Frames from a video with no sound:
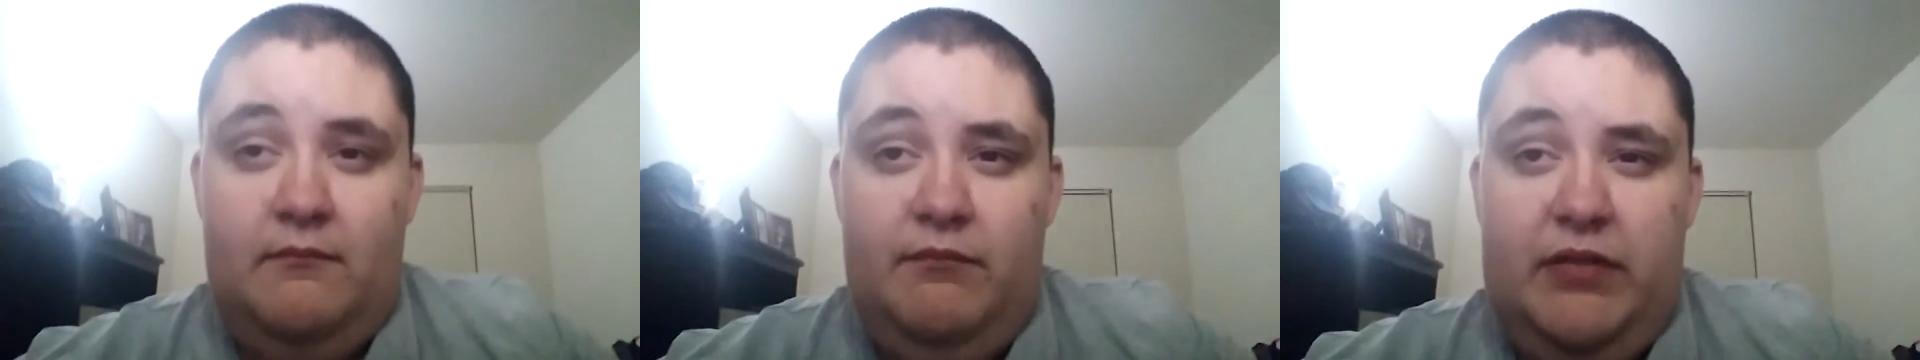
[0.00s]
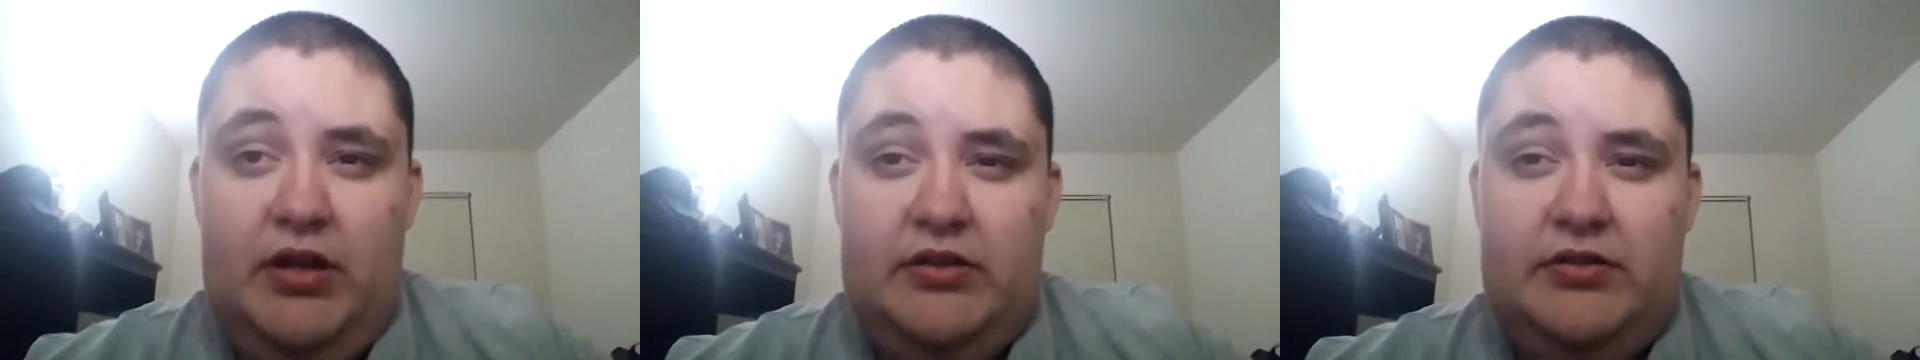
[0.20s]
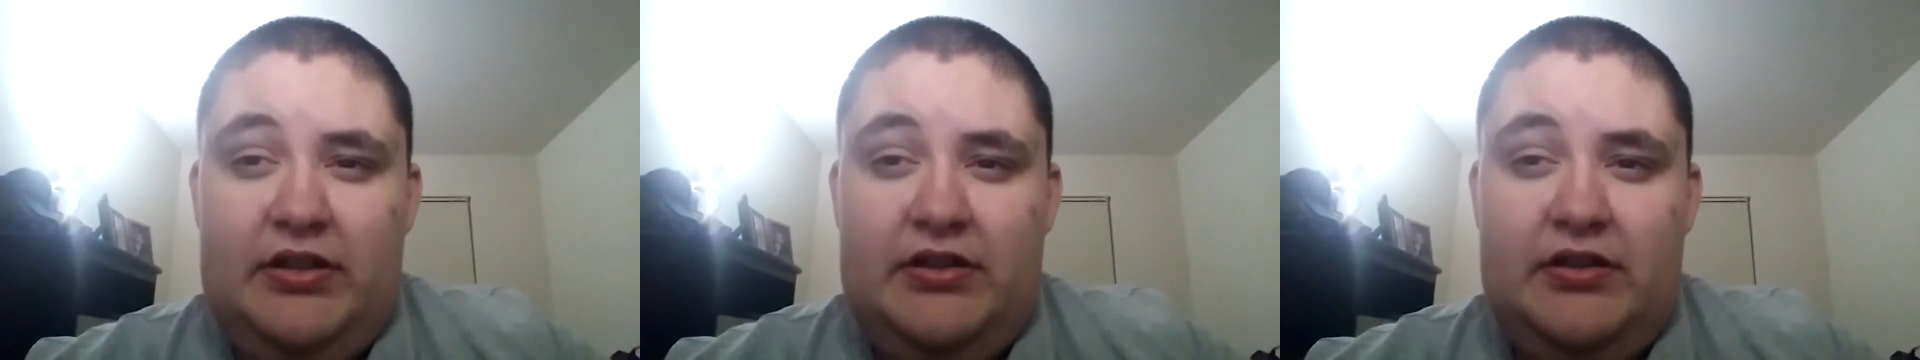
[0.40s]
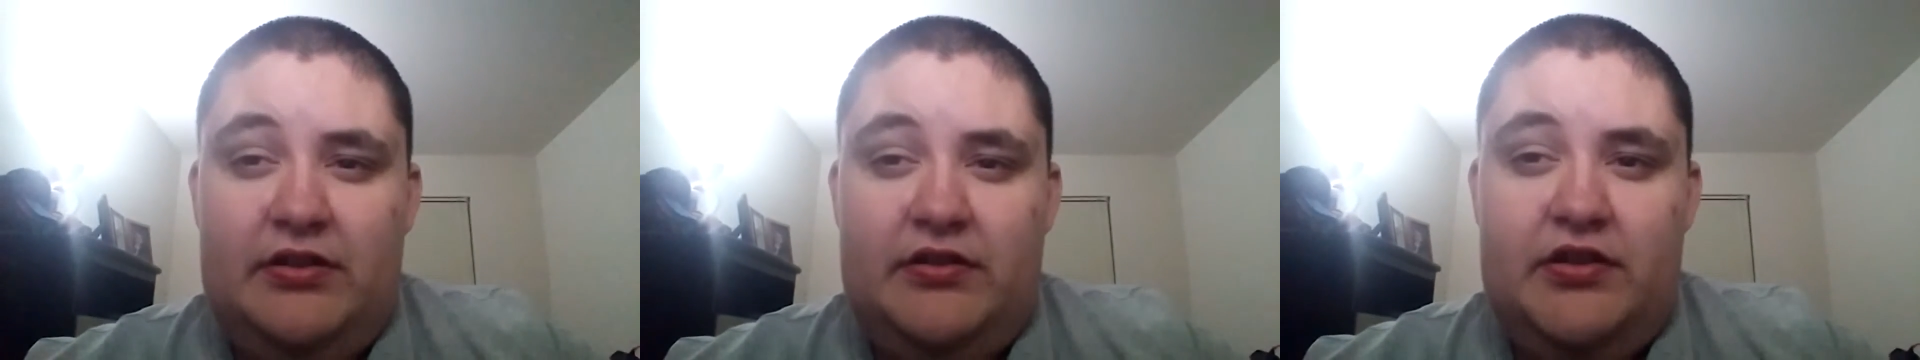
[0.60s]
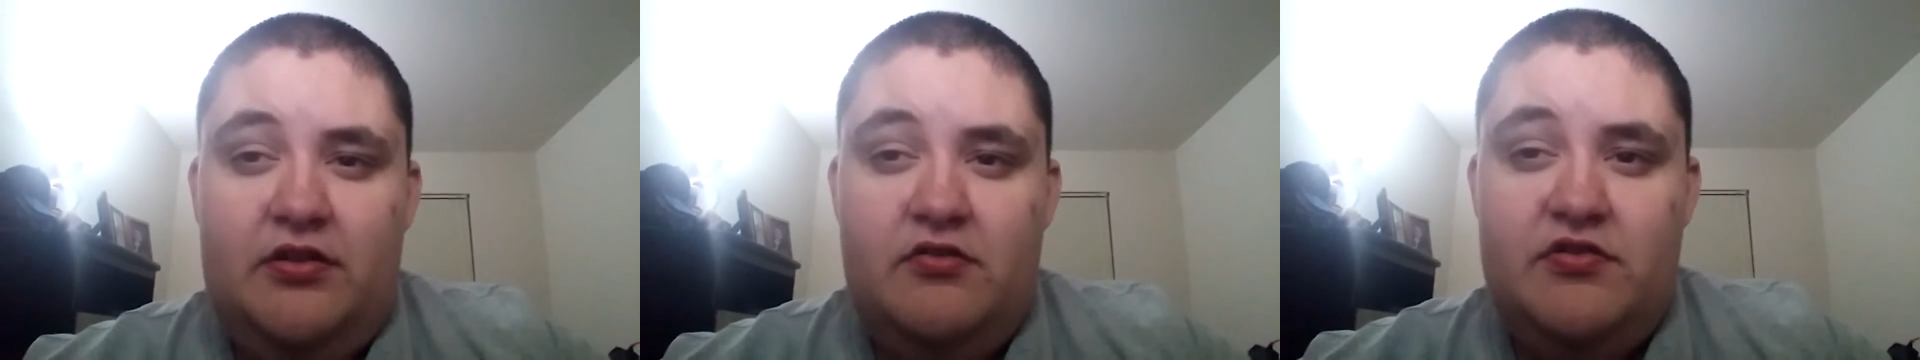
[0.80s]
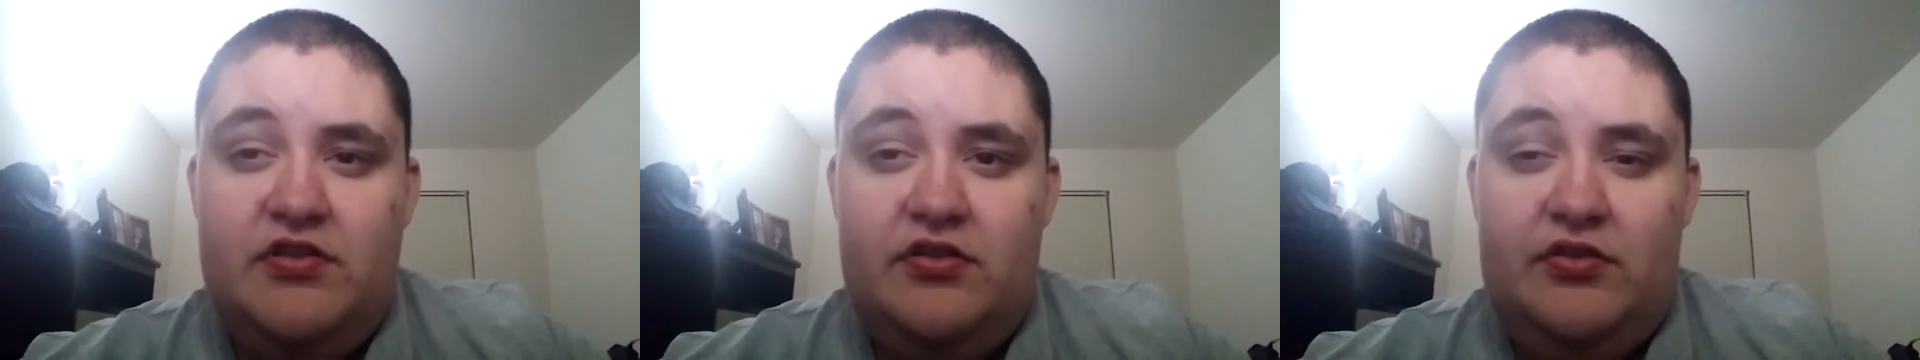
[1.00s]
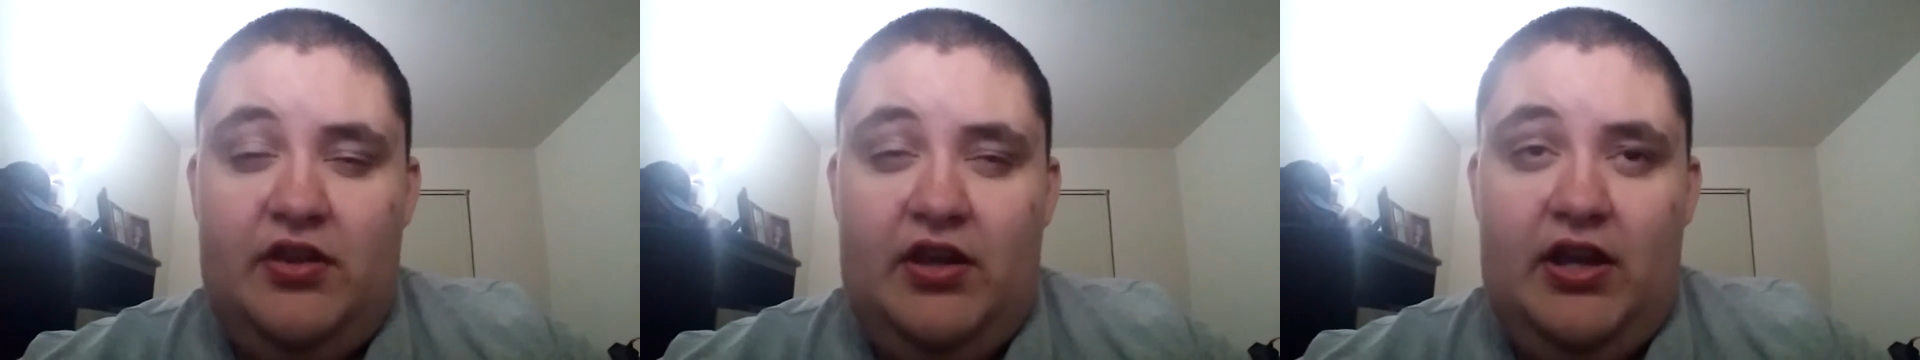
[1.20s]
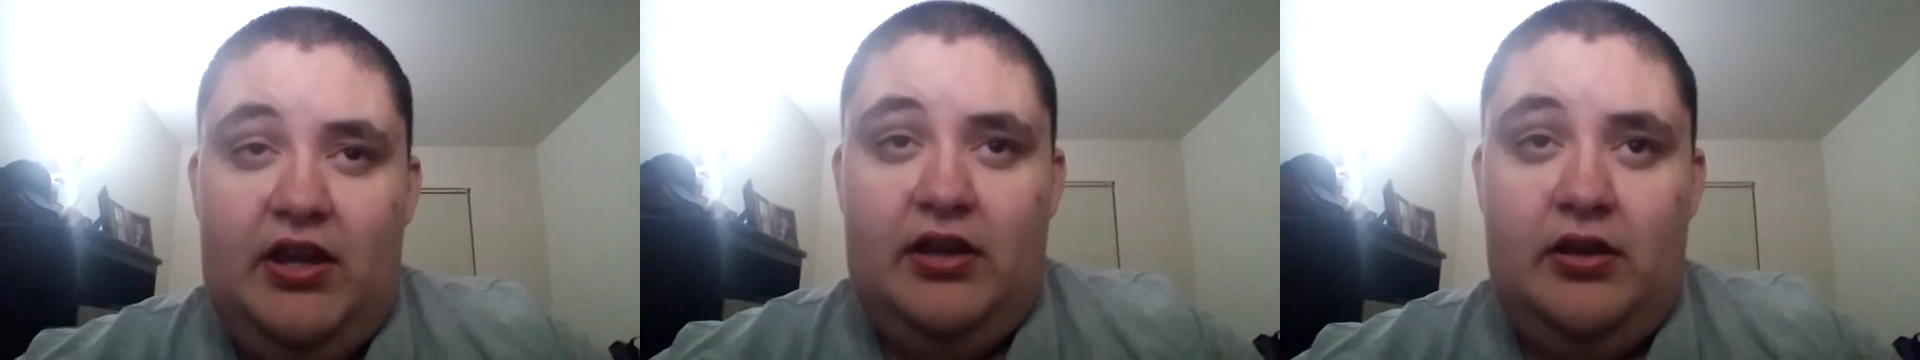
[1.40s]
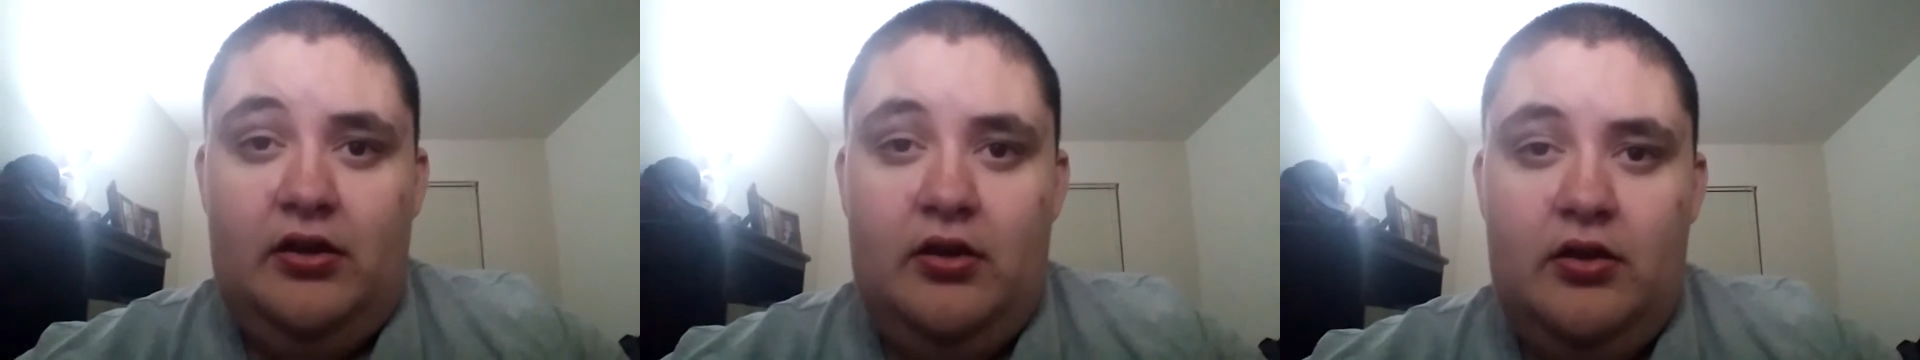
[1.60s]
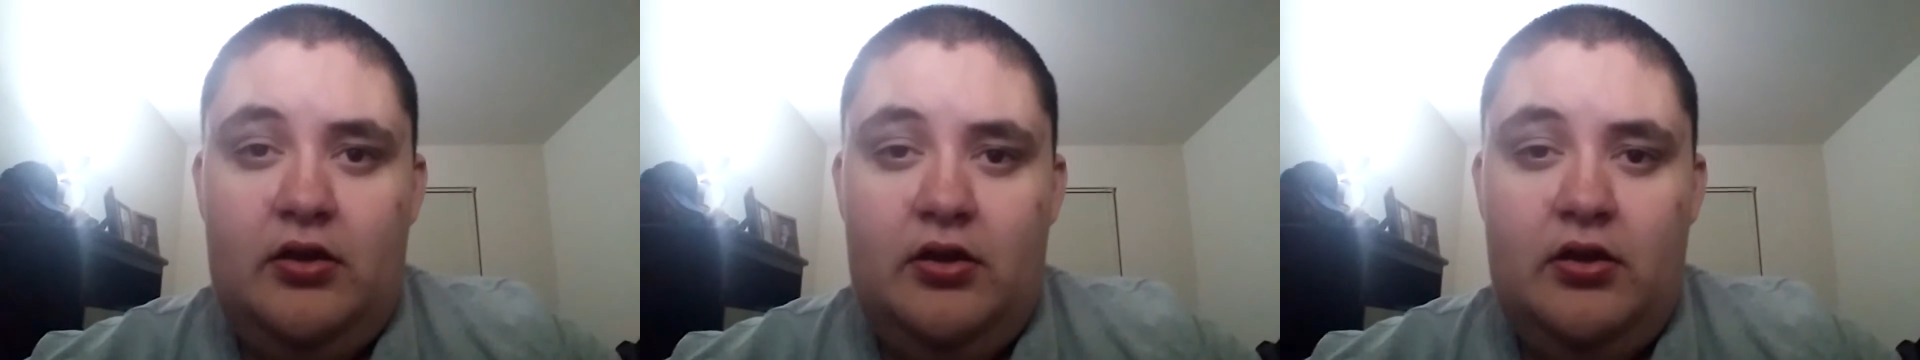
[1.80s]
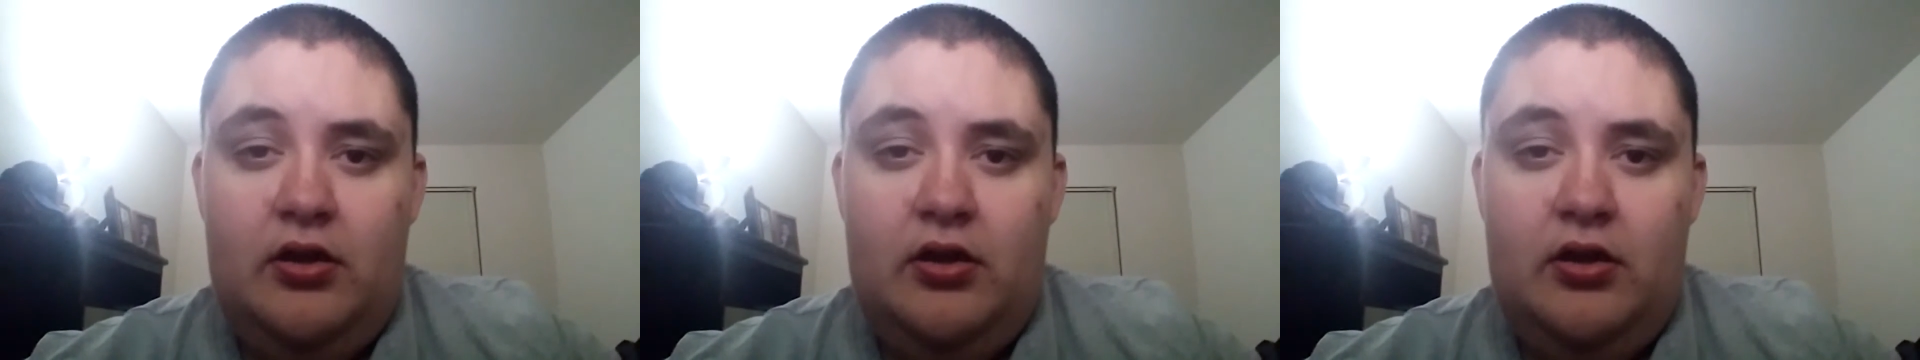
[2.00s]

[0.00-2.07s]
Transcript: But the contusion thing,